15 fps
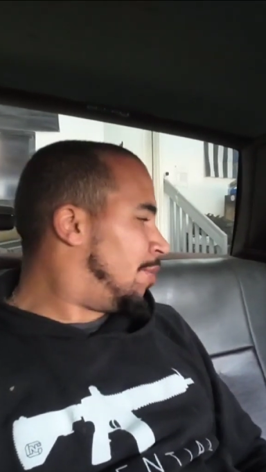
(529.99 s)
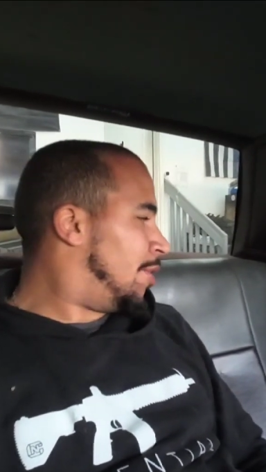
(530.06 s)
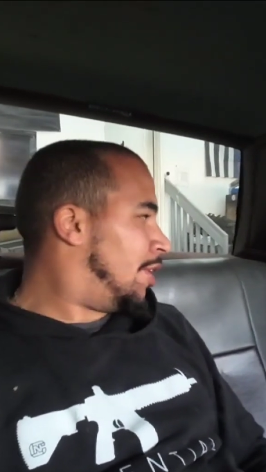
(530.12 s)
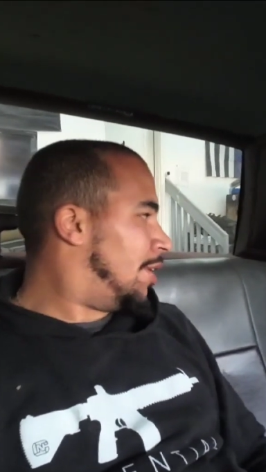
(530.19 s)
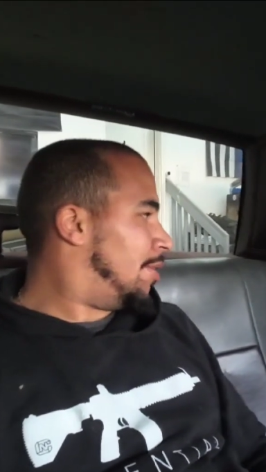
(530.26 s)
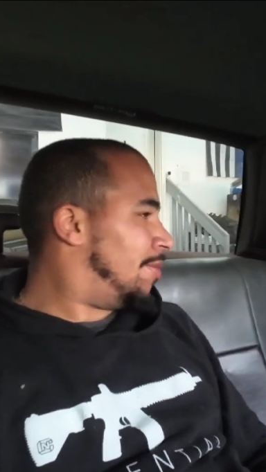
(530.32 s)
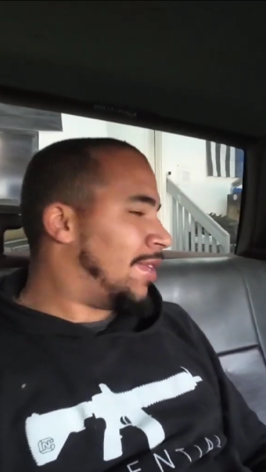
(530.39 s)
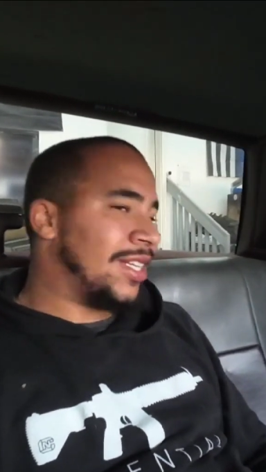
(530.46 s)

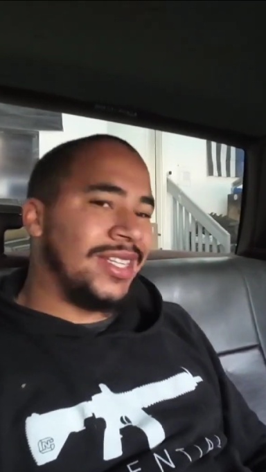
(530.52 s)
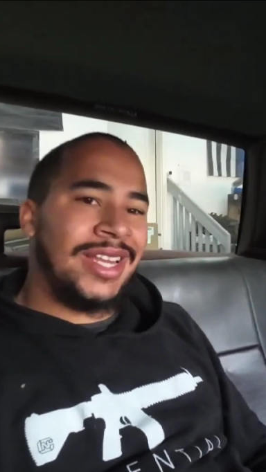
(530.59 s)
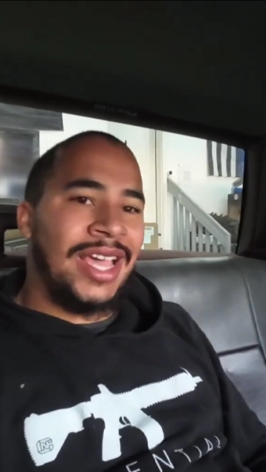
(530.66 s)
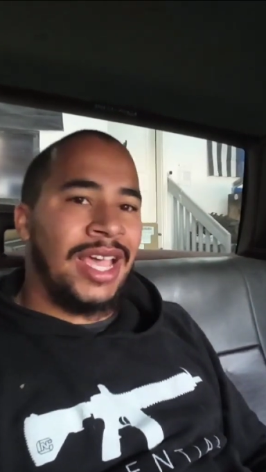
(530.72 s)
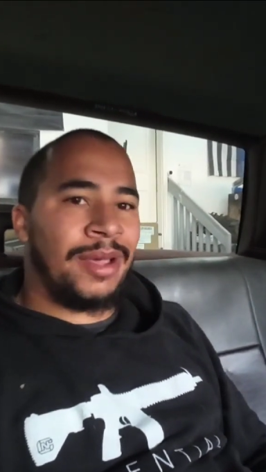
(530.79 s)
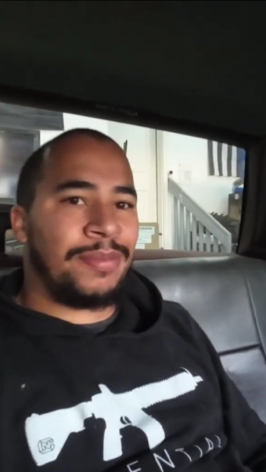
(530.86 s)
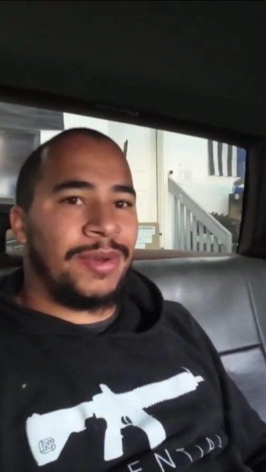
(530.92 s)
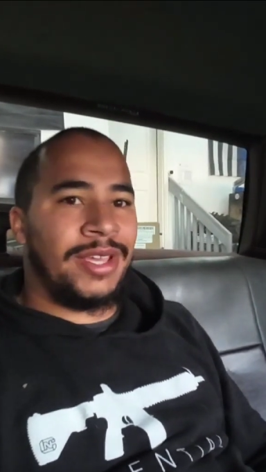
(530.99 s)
But that's not
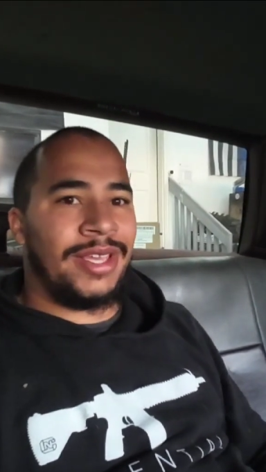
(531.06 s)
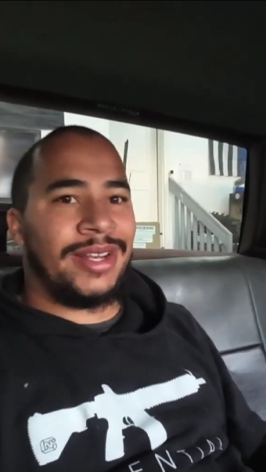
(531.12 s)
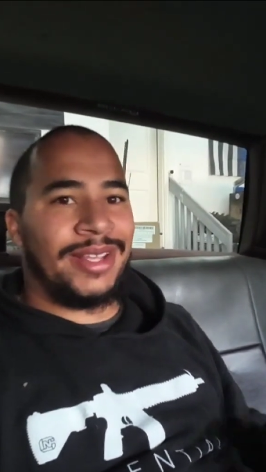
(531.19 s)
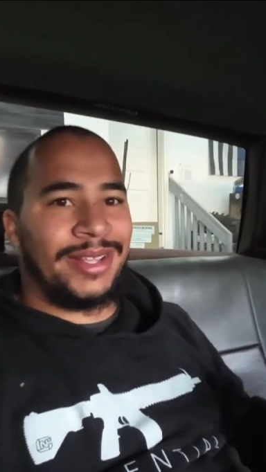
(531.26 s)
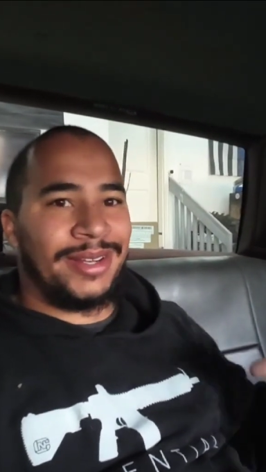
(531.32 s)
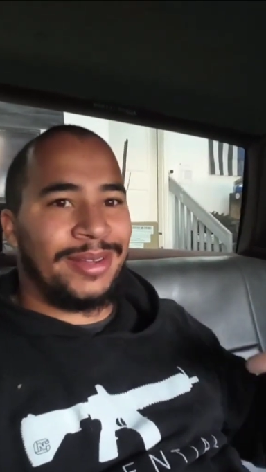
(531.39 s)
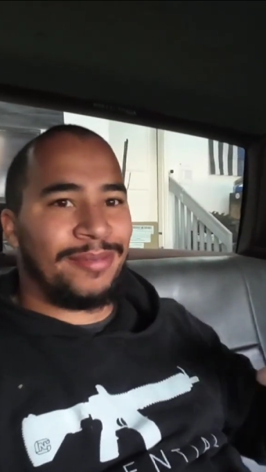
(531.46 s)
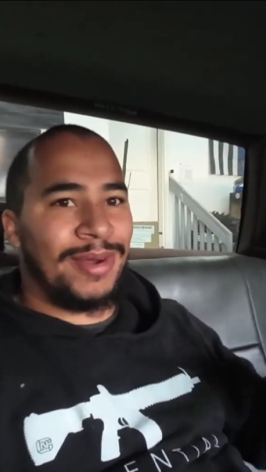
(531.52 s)
happening
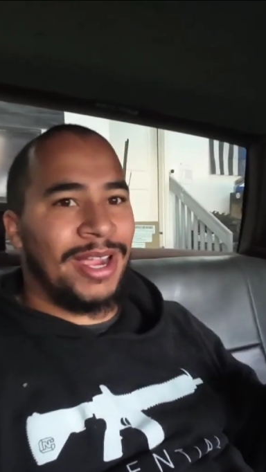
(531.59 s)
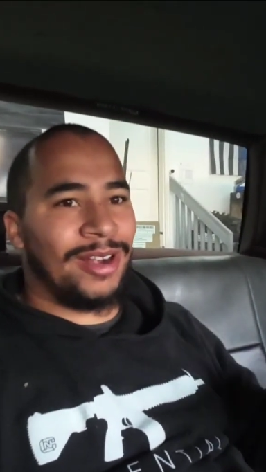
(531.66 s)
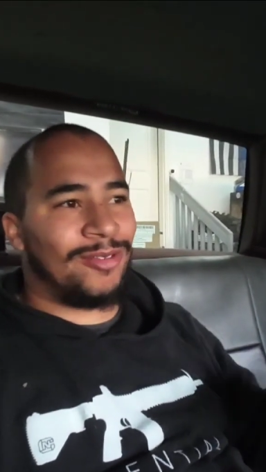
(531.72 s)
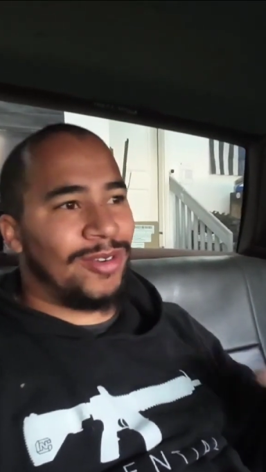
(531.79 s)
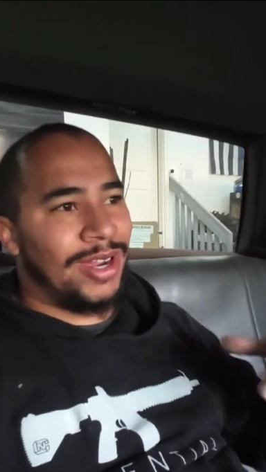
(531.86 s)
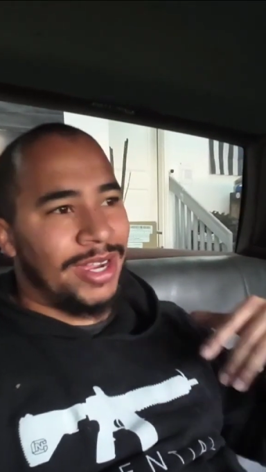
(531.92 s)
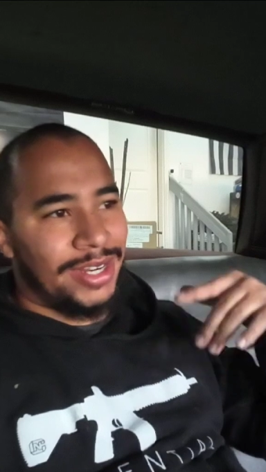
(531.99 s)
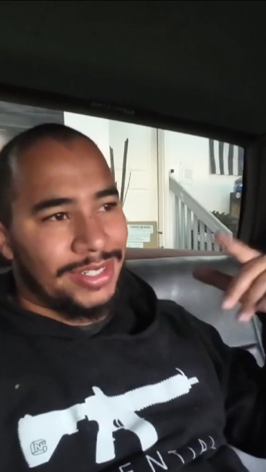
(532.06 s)
in my
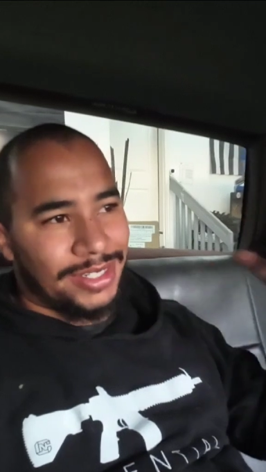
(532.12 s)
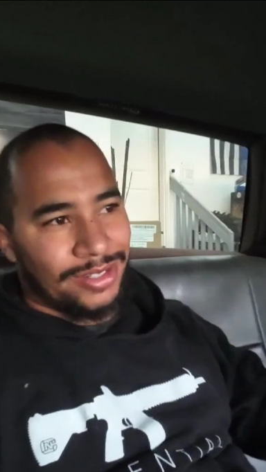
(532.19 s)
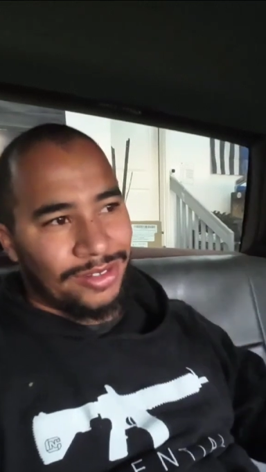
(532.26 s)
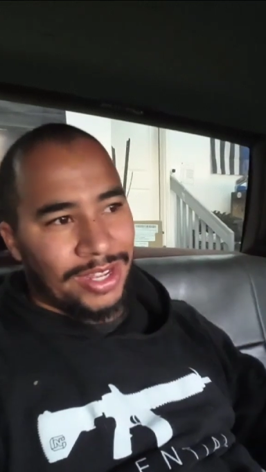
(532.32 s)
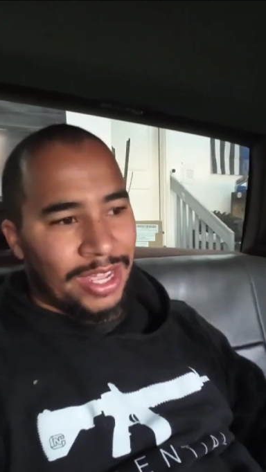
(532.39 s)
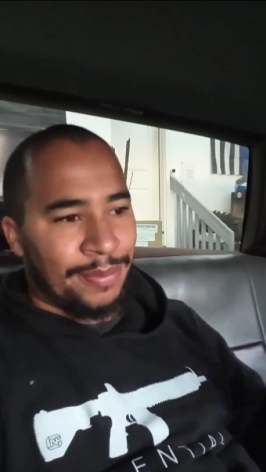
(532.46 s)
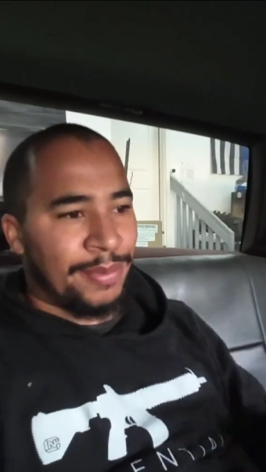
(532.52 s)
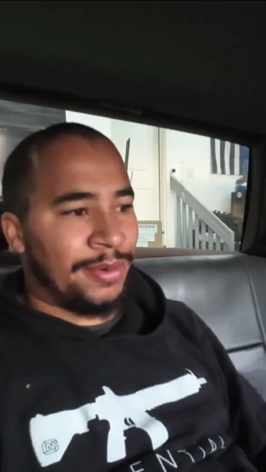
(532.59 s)
garage. It's gonna
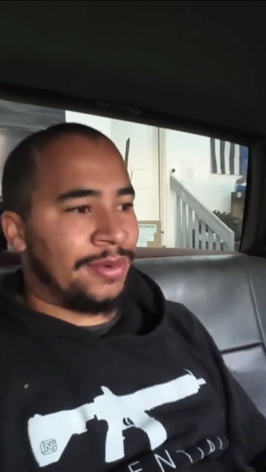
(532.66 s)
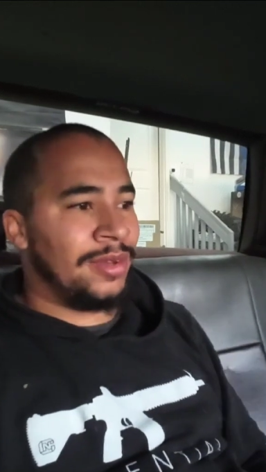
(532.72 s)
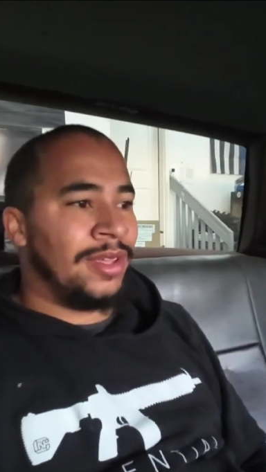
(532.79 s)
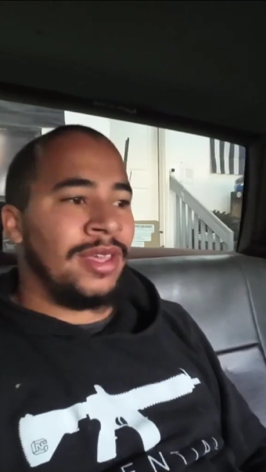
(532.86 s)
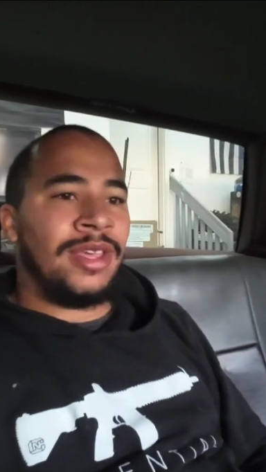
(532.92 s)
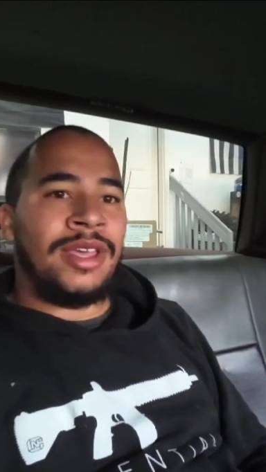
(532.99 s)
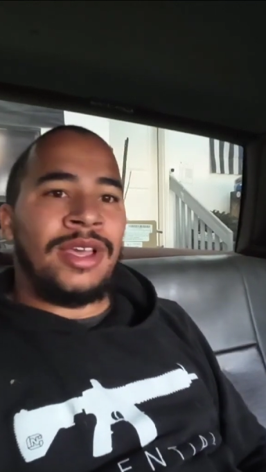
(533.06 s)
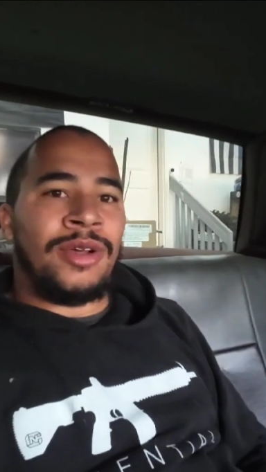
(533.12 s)
happen
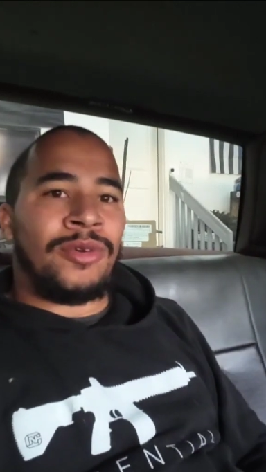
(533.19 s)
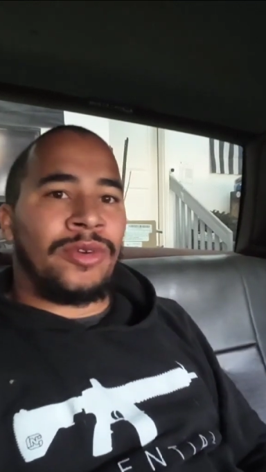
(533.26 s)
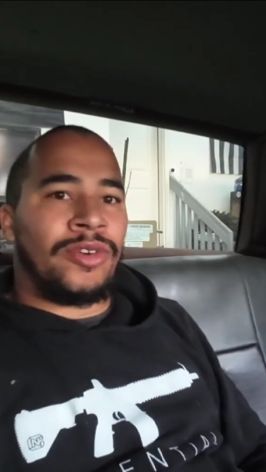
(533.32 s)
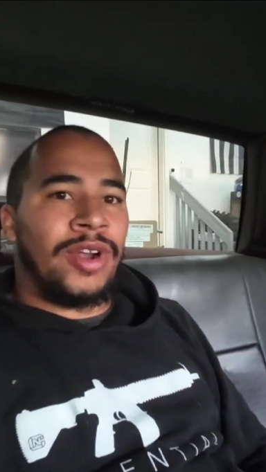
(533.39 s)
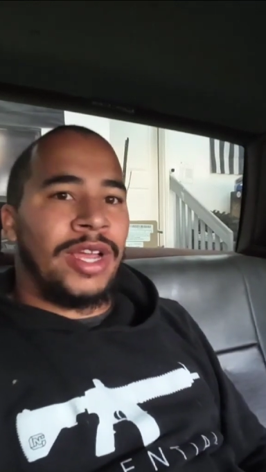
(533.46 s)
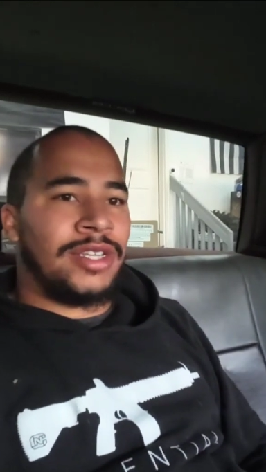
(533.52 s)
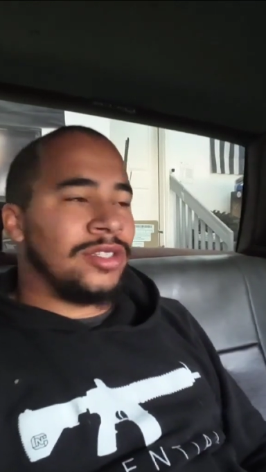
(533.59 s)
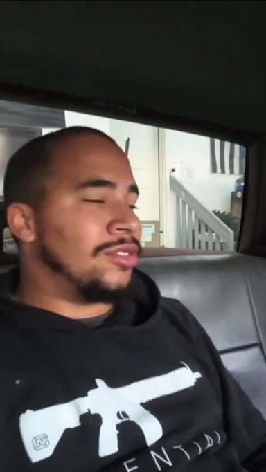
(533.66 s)
when
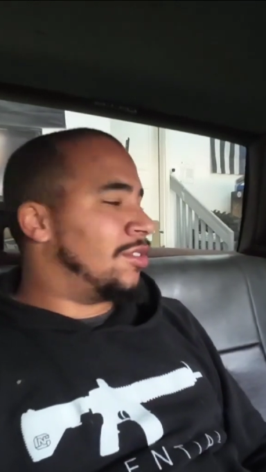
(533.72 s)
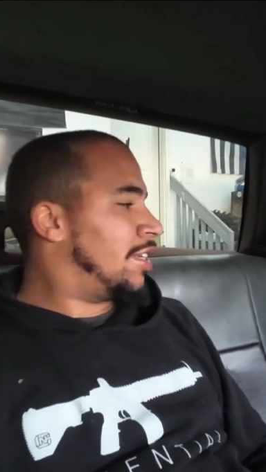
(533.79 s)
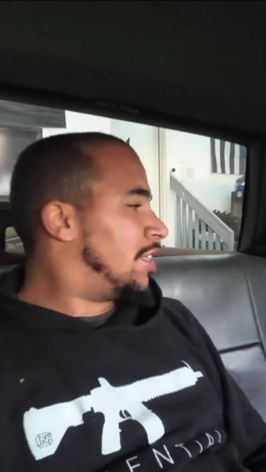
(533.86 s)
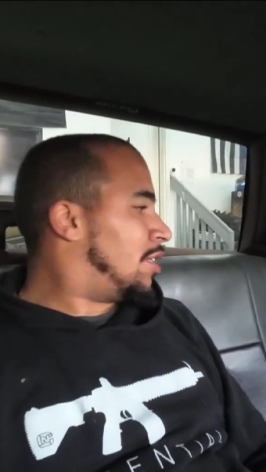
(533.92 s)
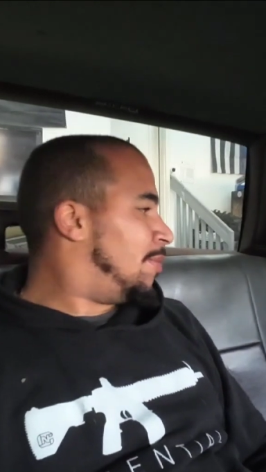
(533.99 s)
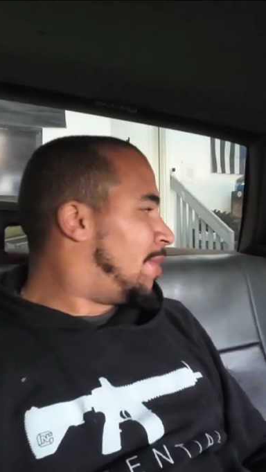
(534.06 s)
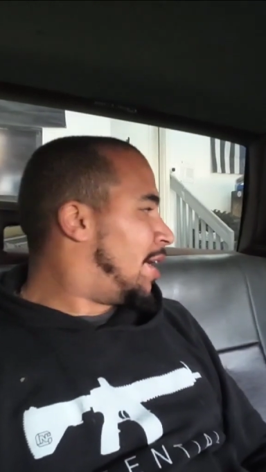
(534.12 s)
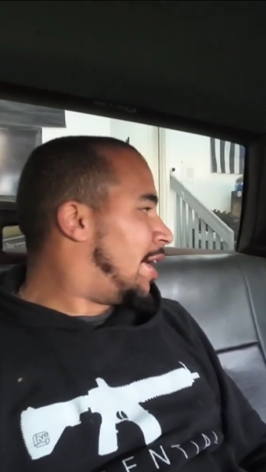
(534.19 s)
Grind School gets
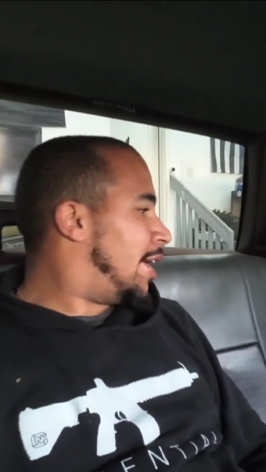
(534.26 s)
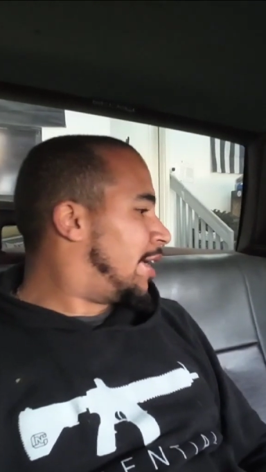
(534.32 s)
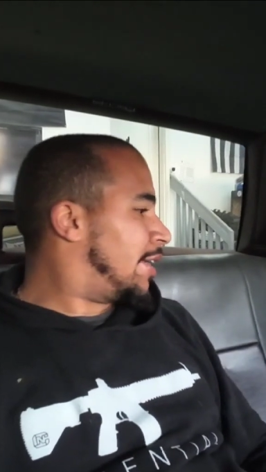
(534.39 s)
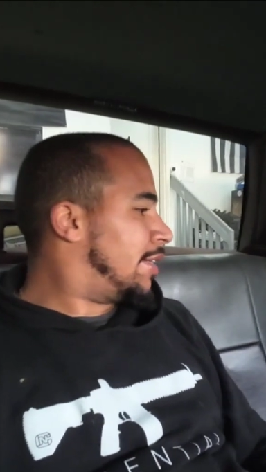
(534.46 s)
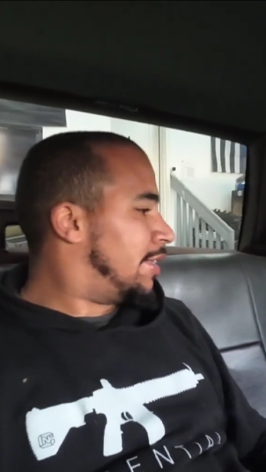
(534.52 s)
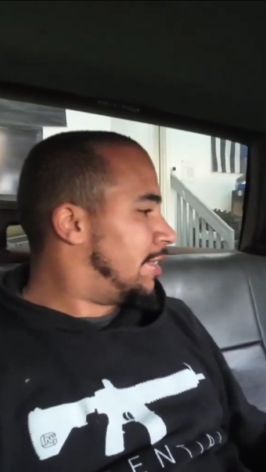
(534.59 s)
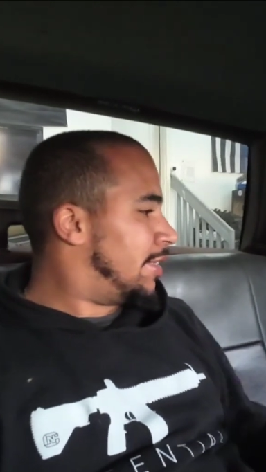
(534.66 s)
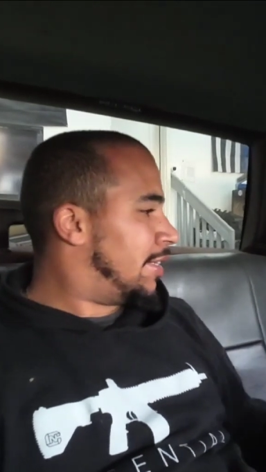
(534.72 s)
it back.